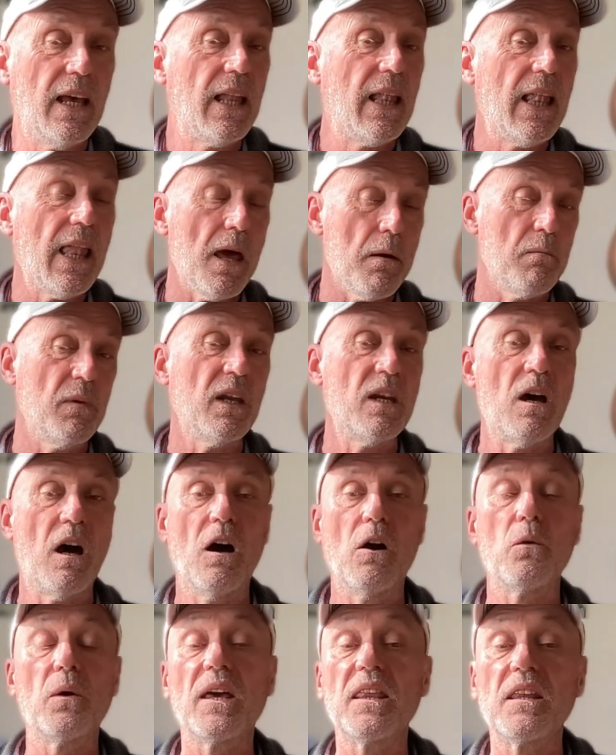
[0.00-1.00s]
Let me
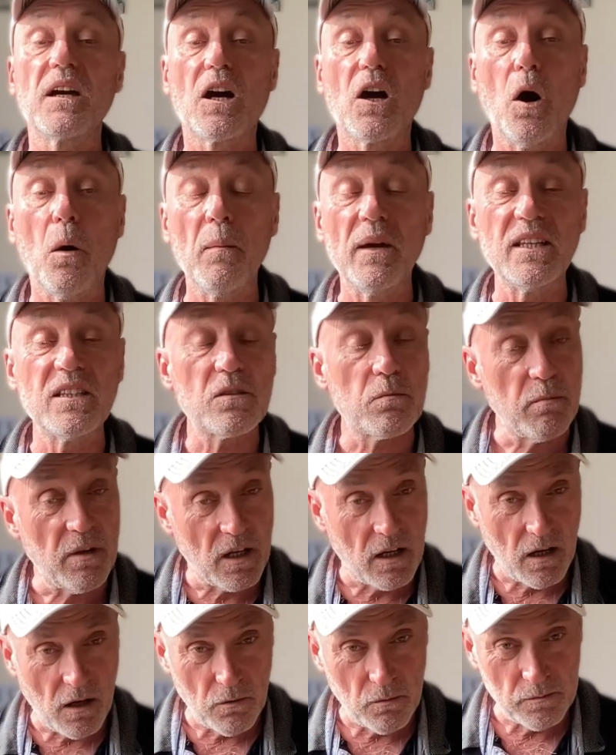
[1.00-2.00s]
know in the comments
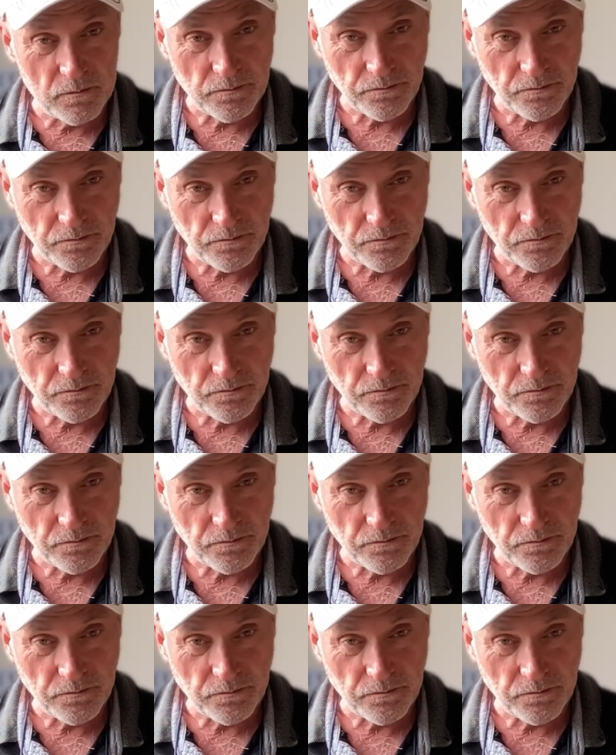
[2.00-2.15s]
below.